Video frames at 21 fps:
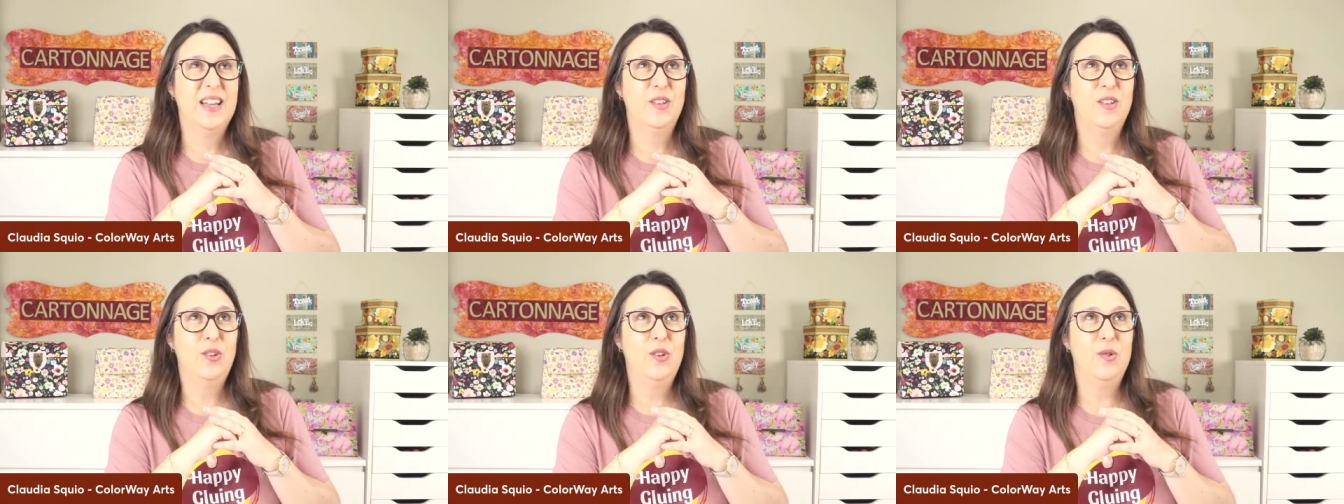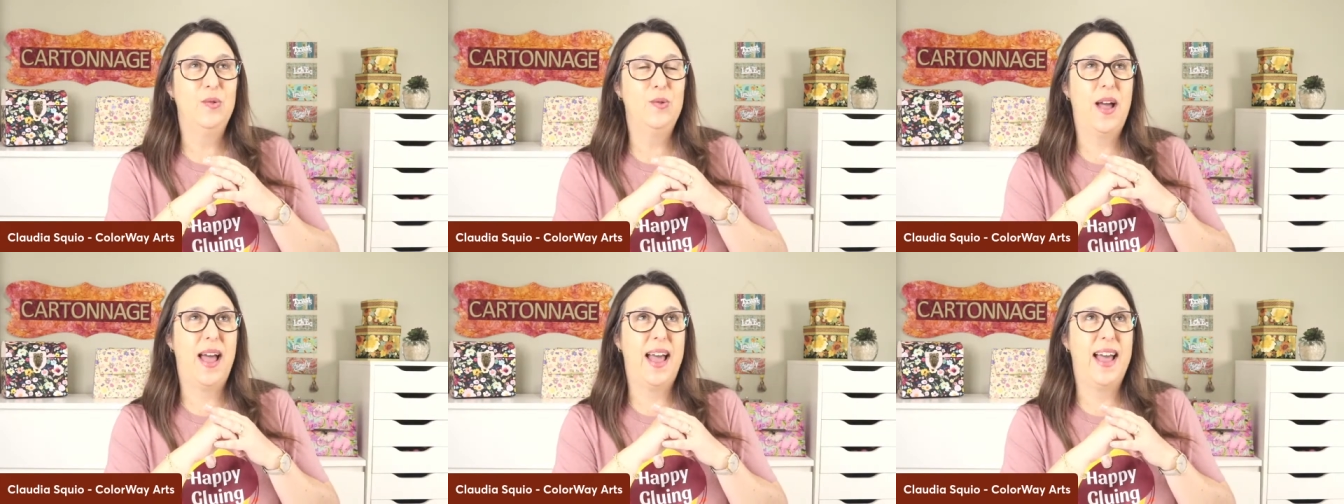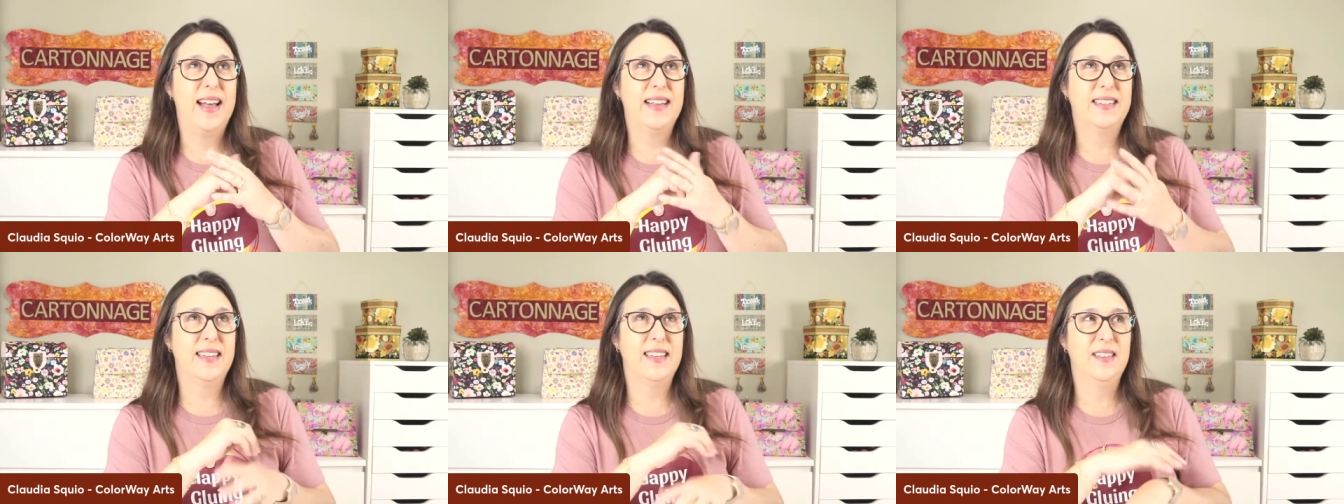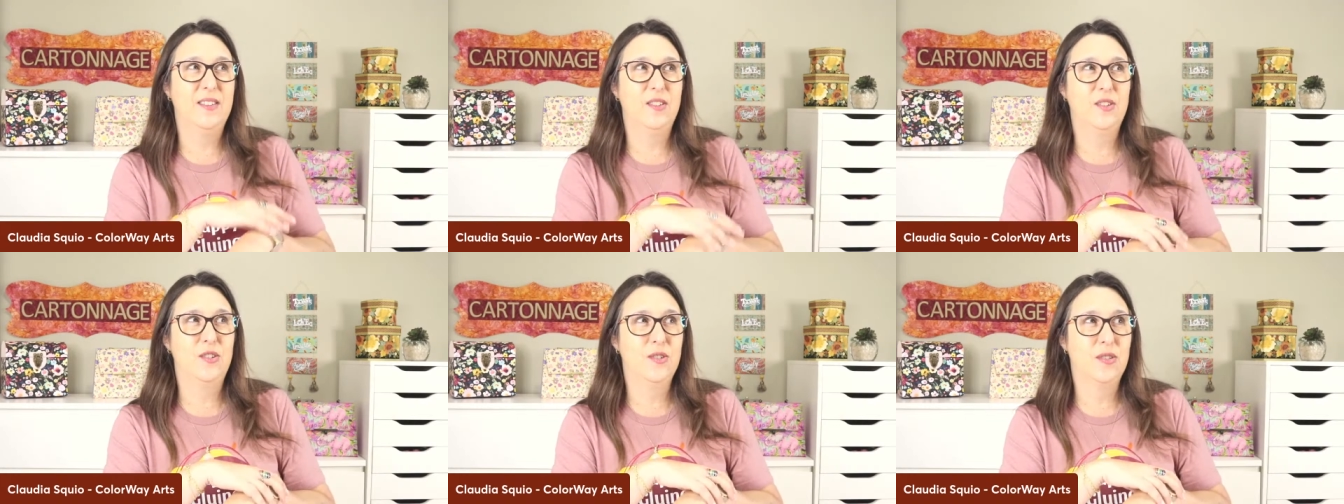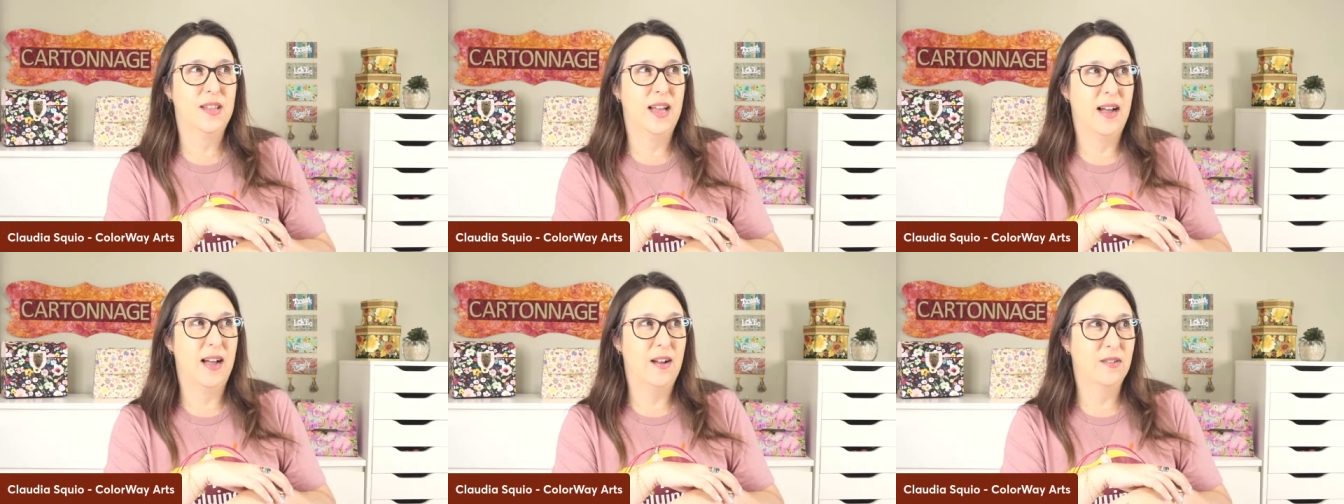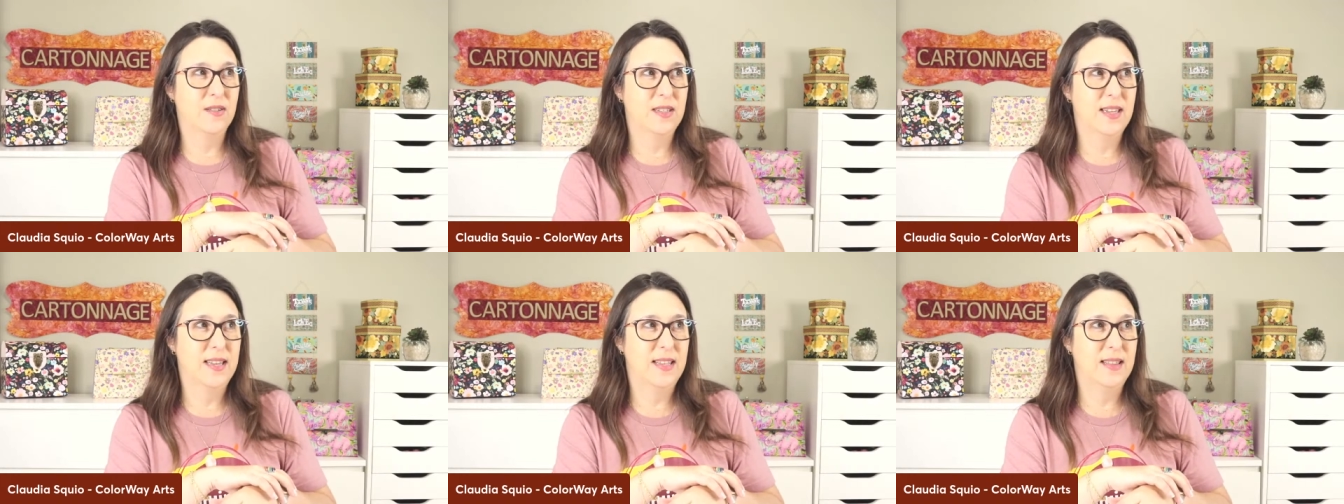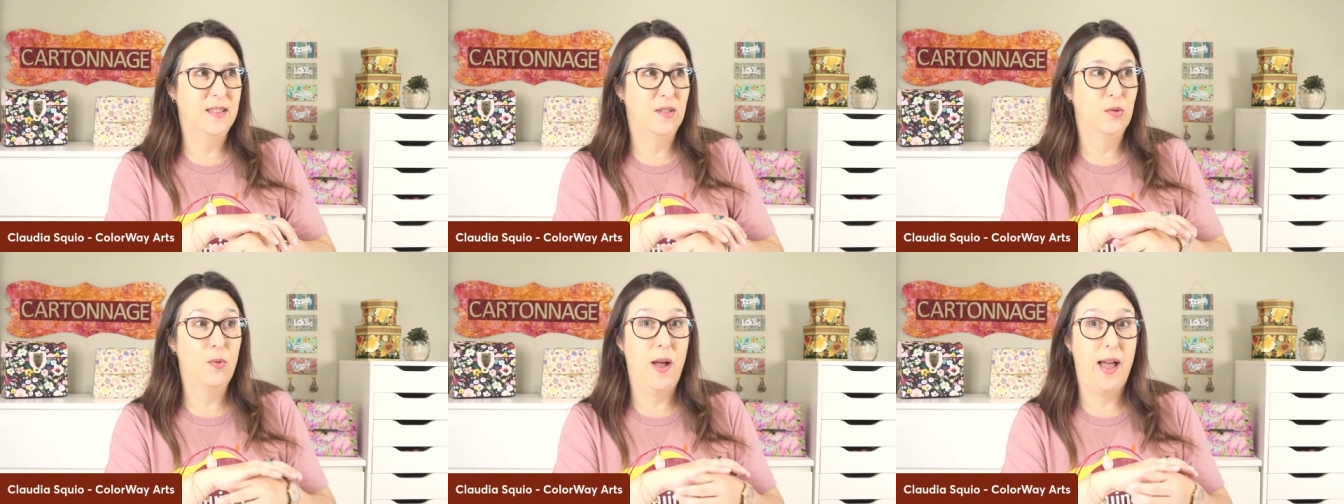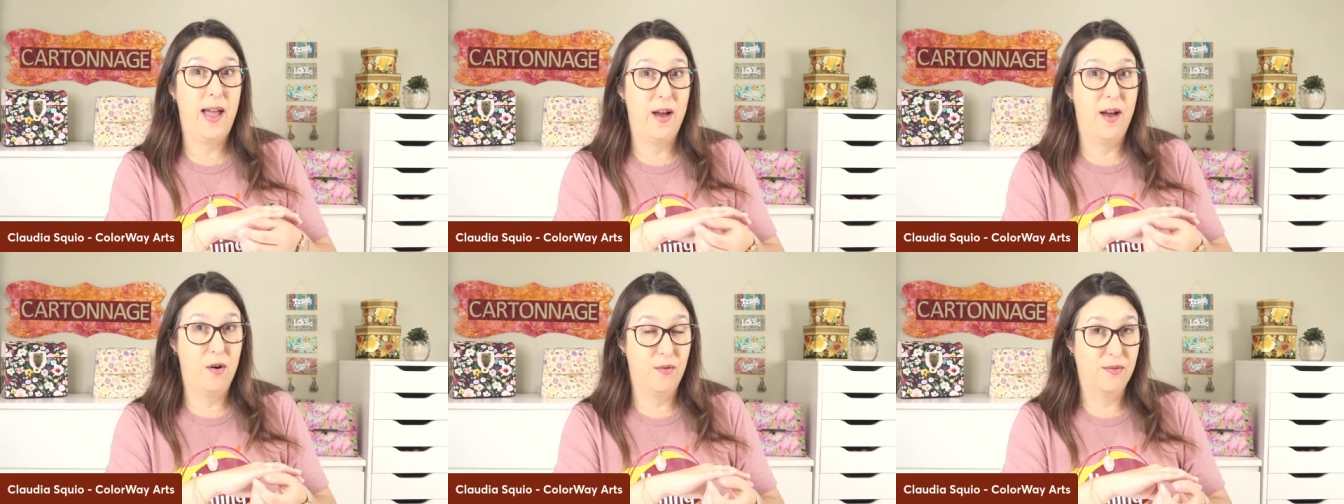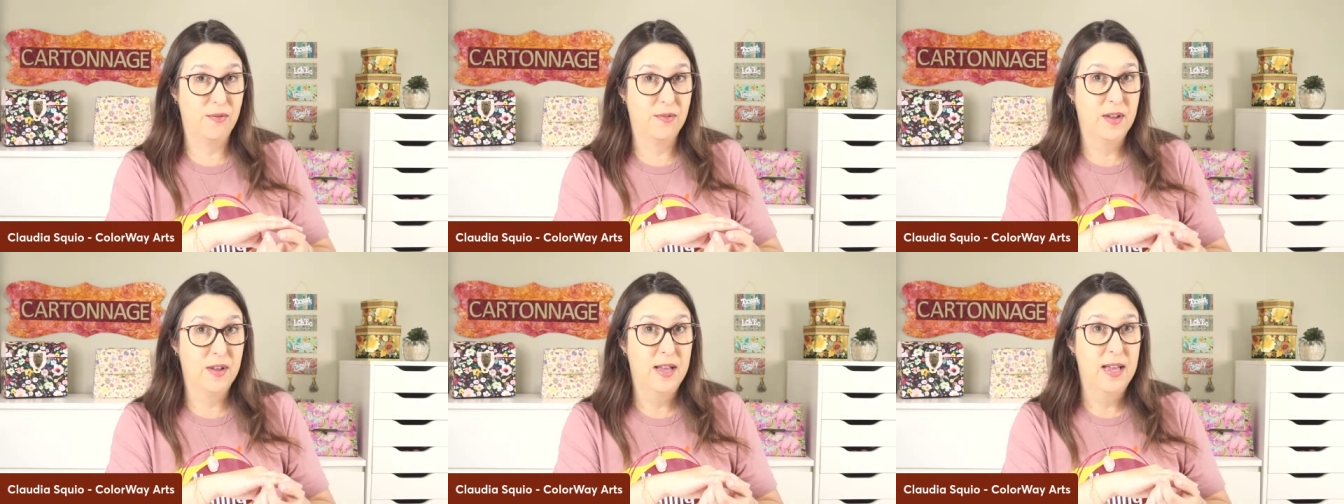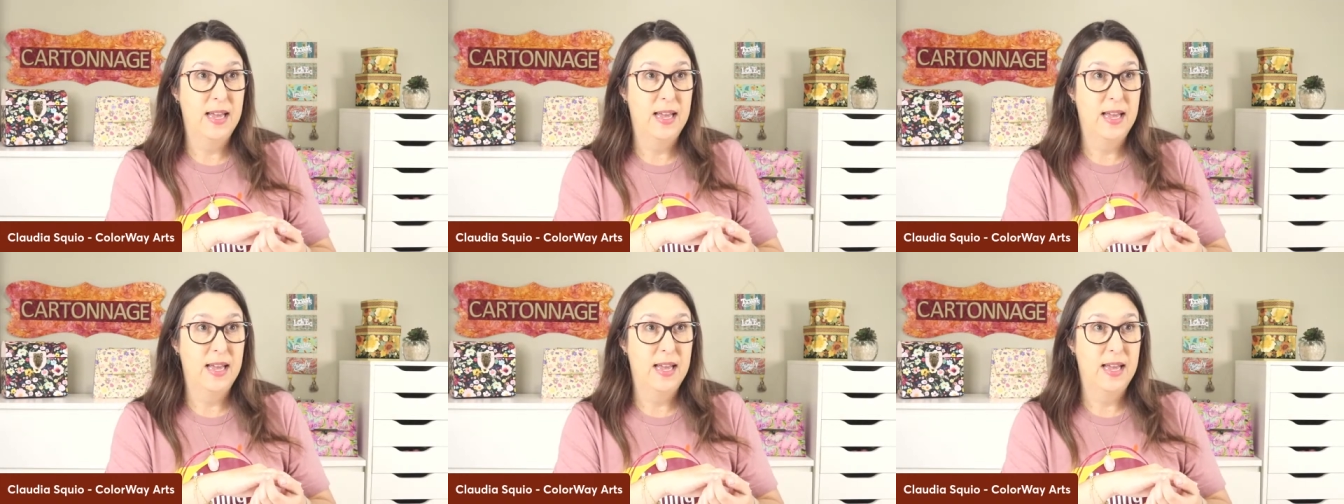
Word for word: the US in 2012,